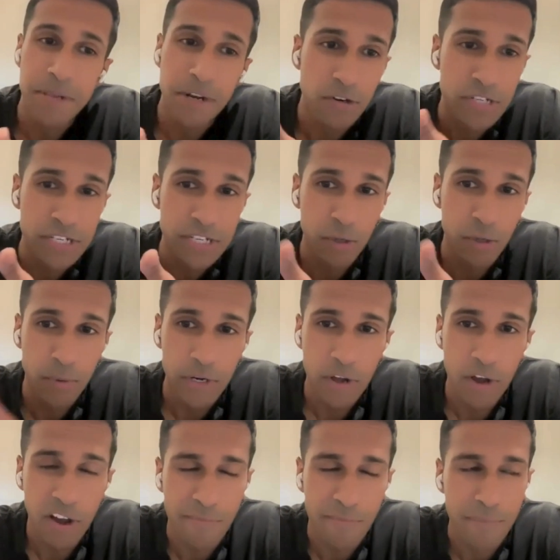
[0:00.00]
Peter Thiel,
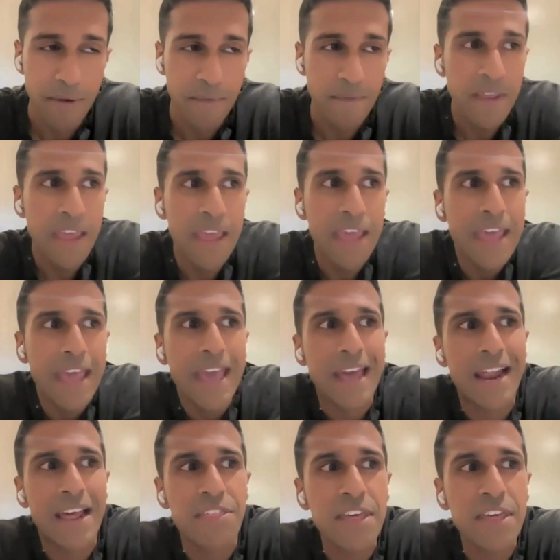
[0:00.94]
Reid Hoffman.
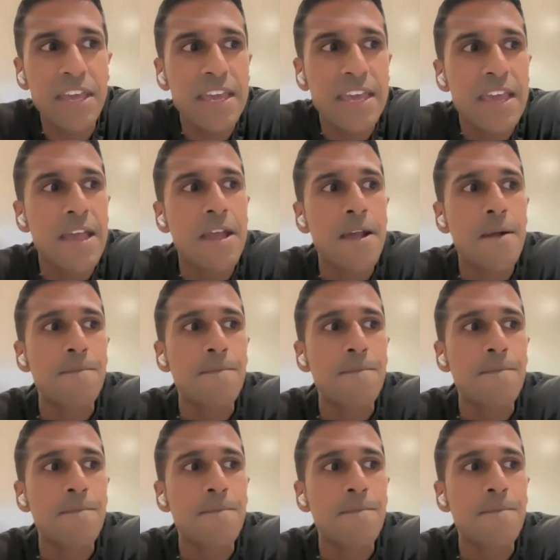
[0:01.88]
And I think,